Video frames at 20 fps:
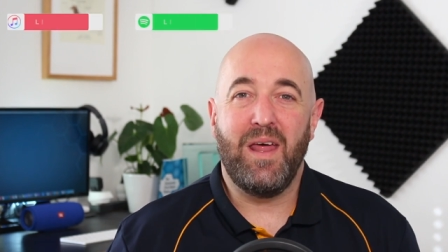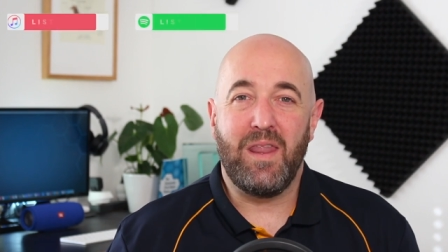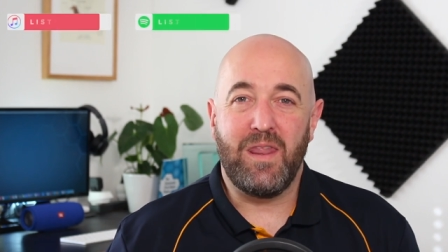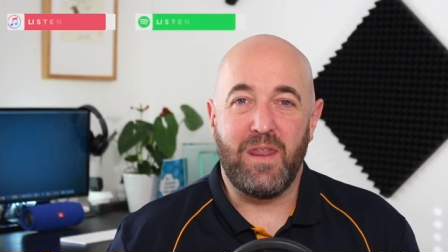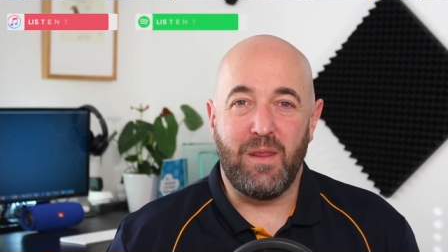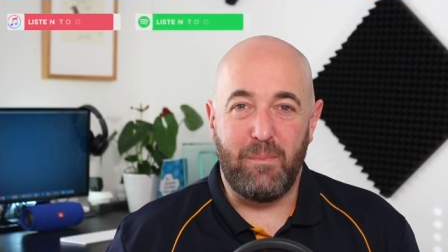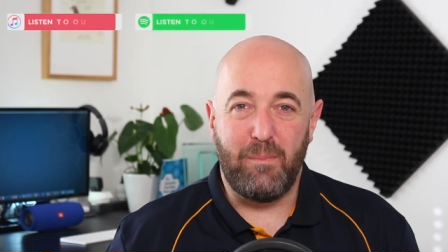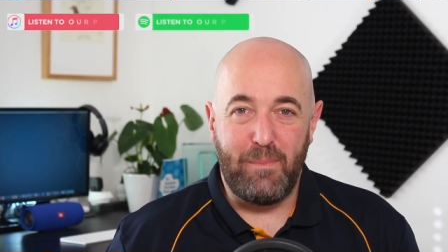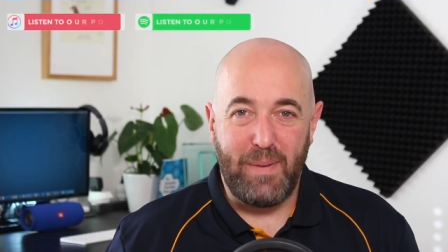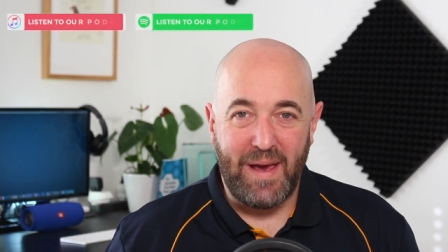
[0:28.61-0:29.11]

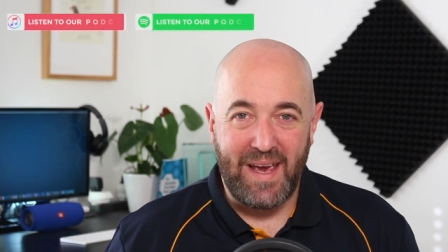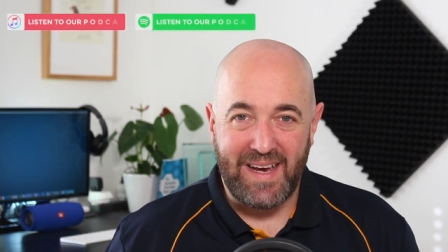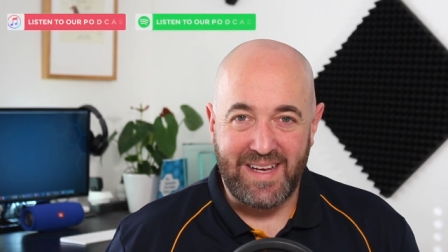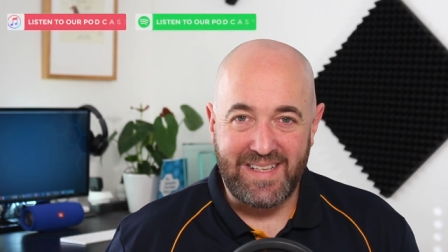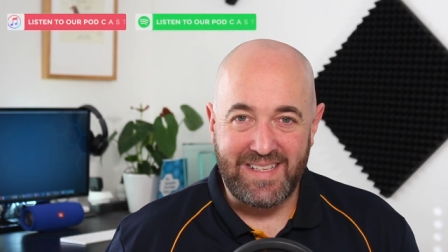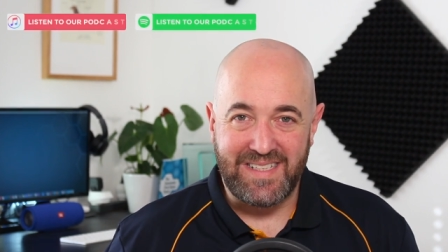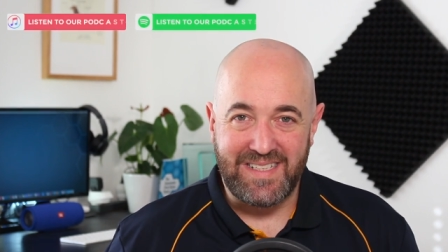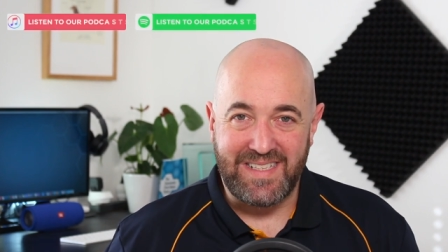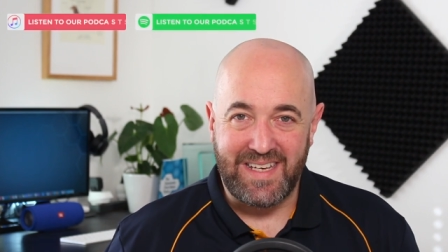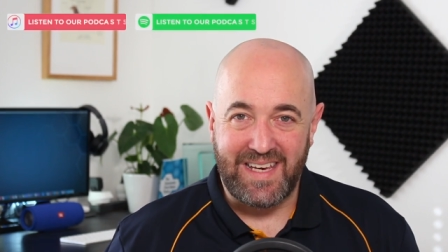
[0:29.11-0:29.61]
the bank
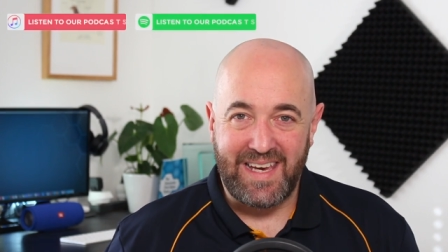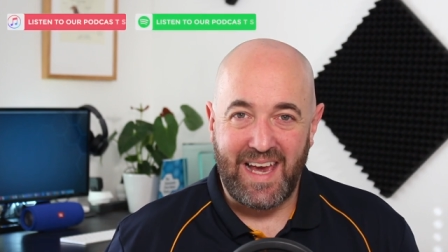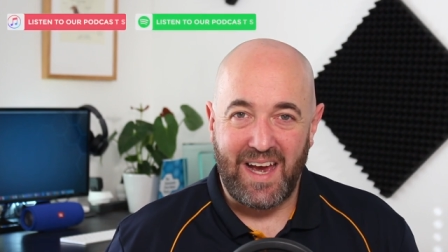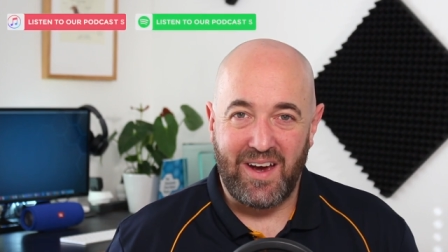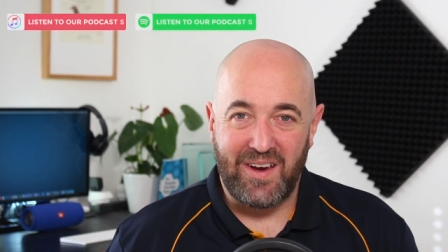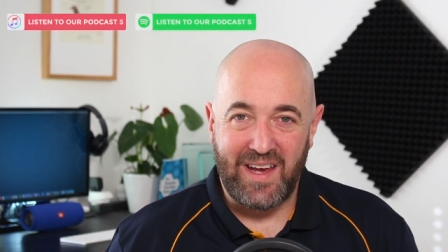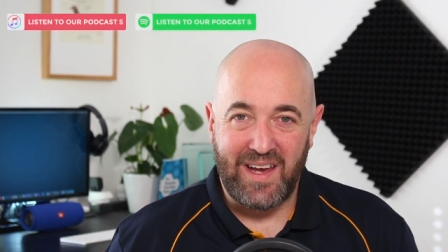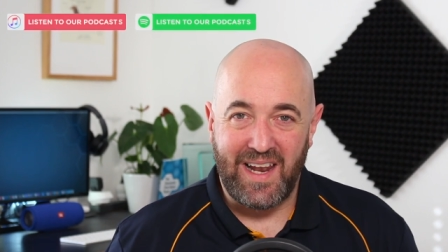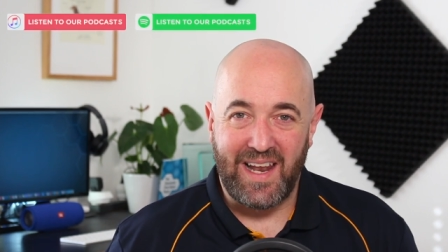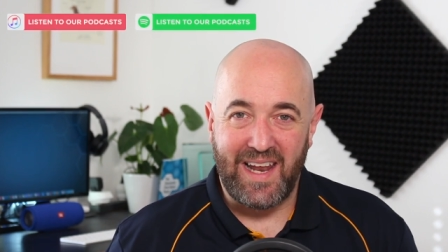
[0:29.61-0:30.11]
does a
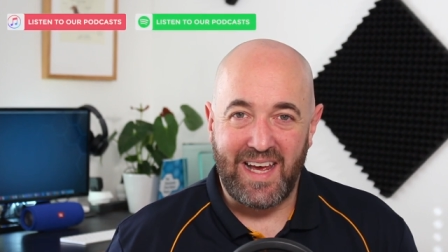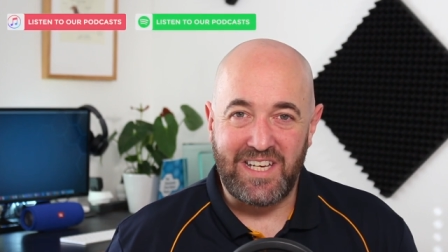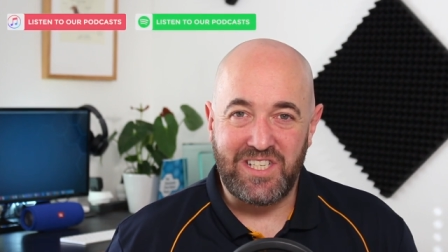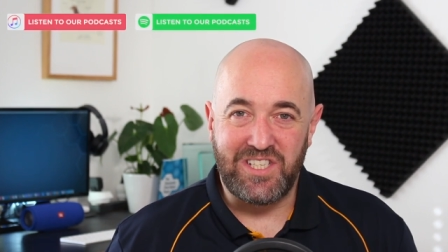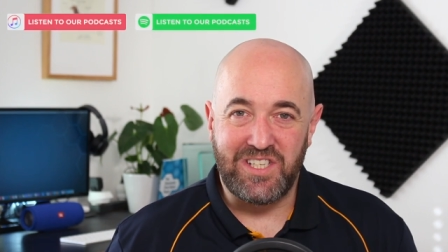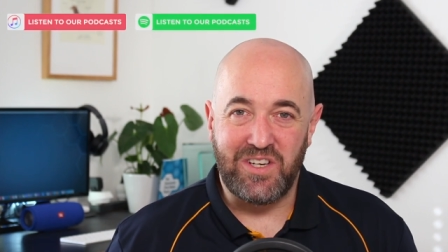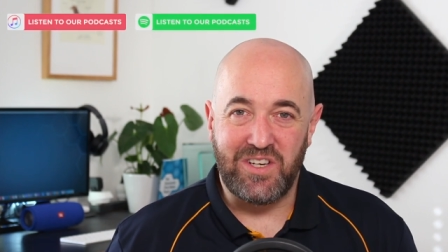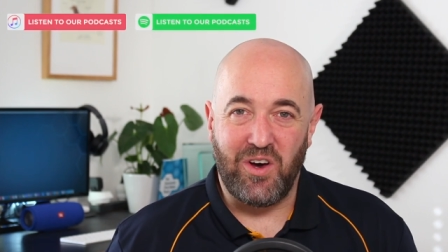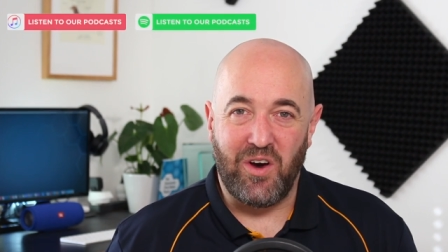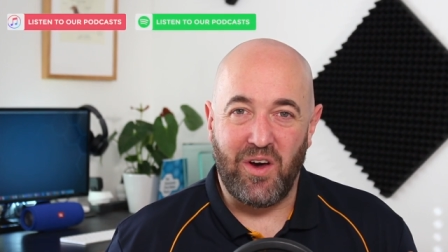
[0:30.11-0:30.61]

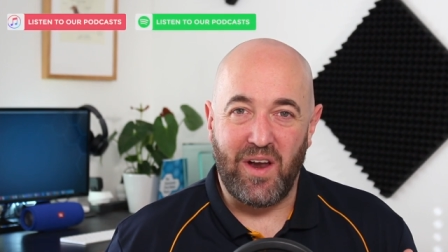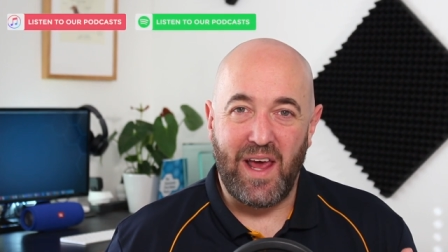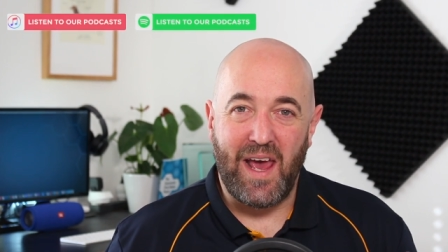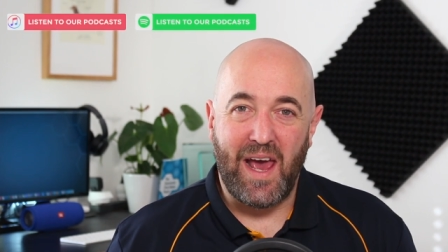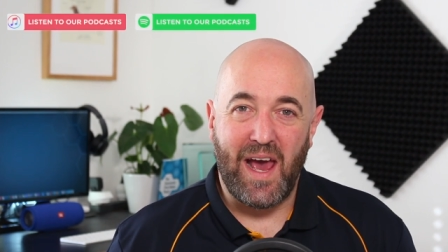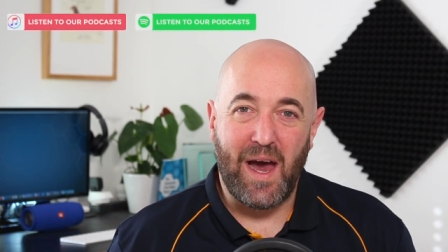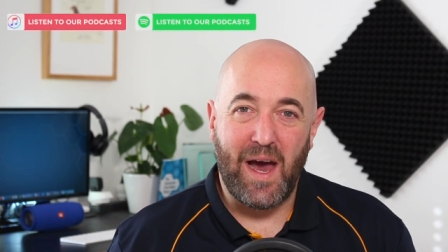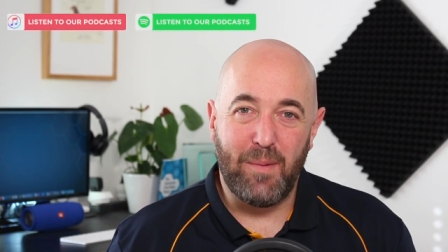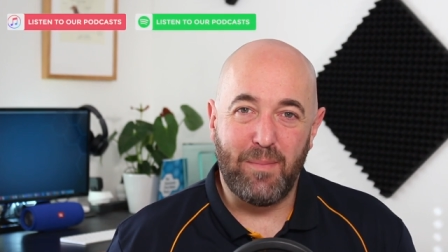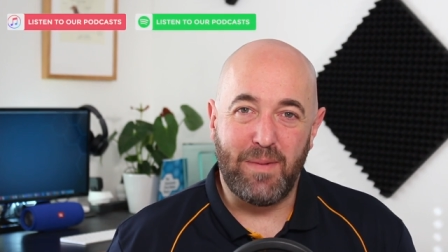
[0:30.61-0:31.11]
calculation on
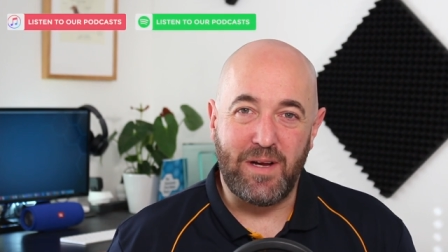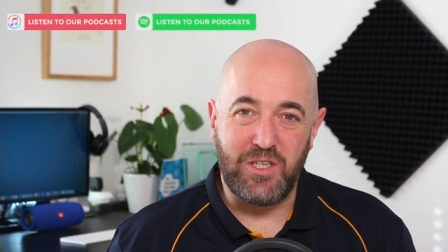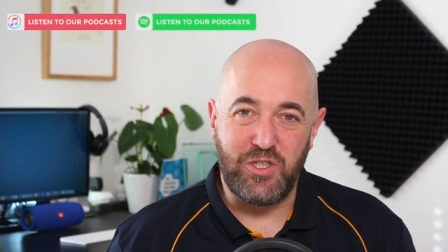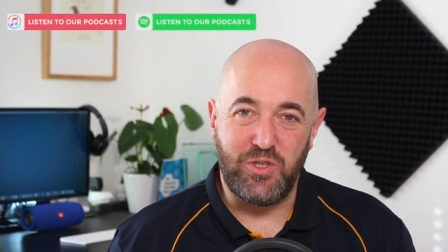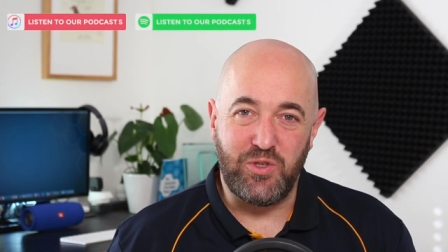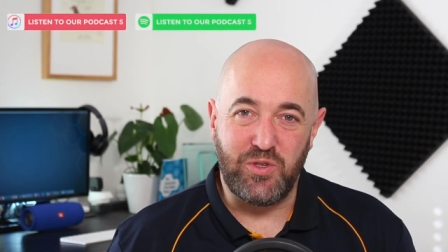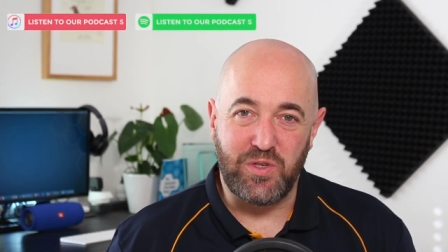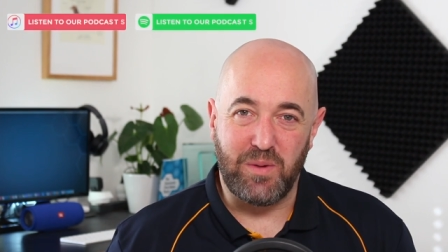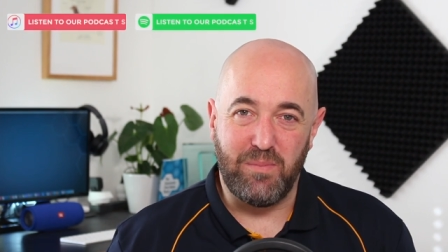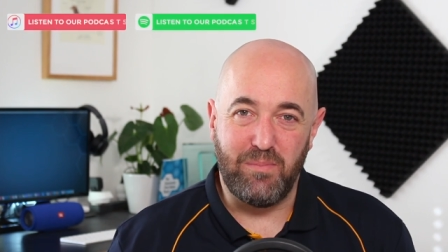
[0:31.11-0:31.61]
how much
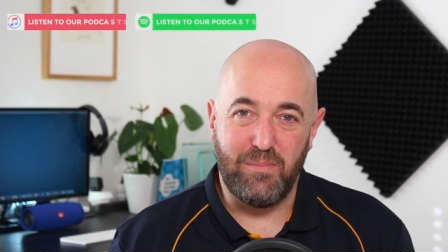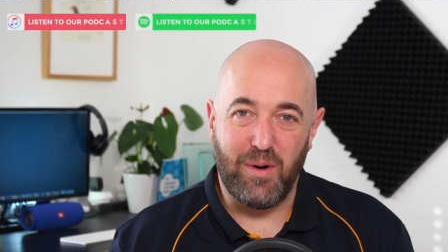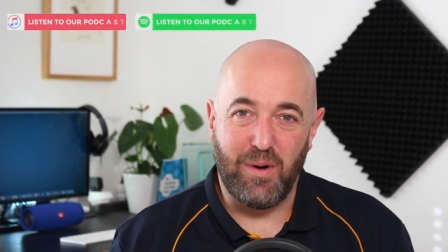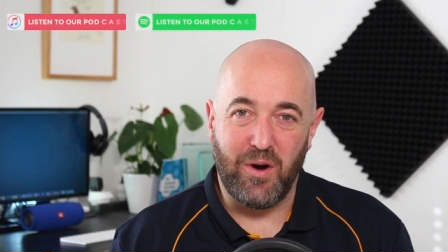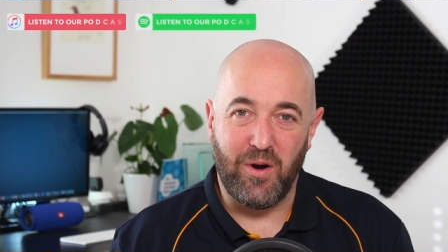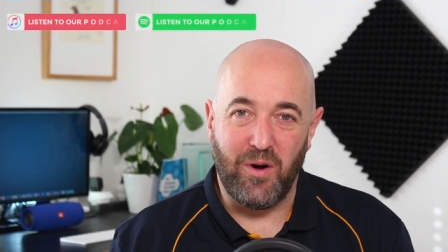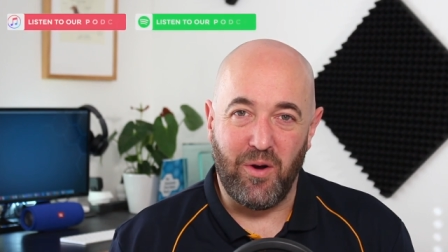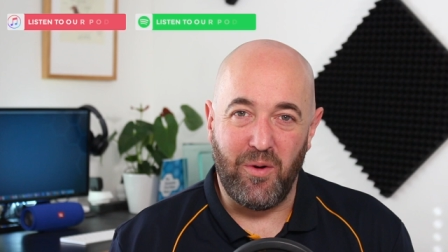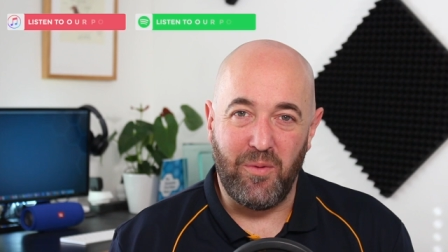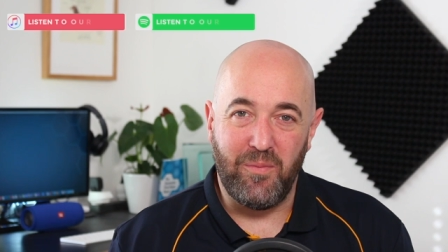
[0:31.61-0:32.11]
you can
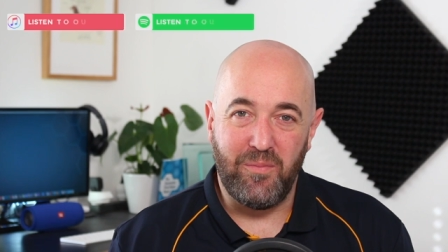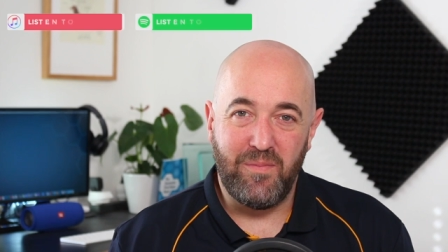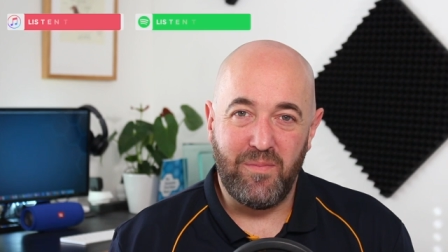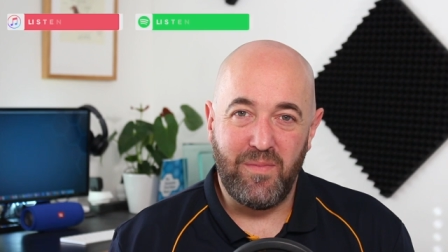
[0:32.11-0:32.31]
borrow.